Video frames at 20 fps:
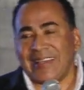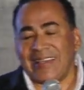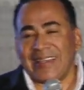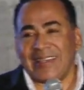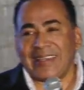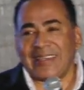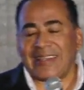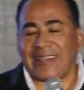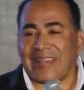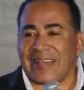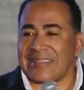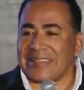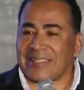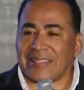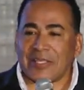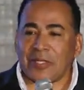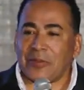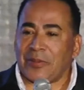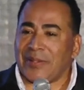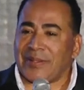you know, I was a
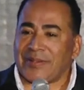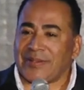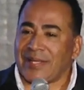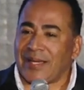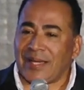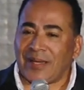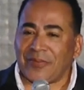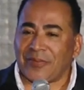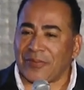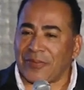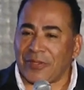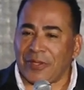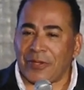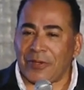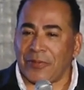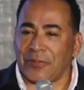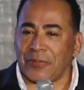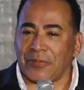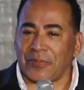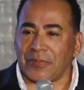little bit tough, you
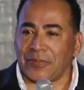know,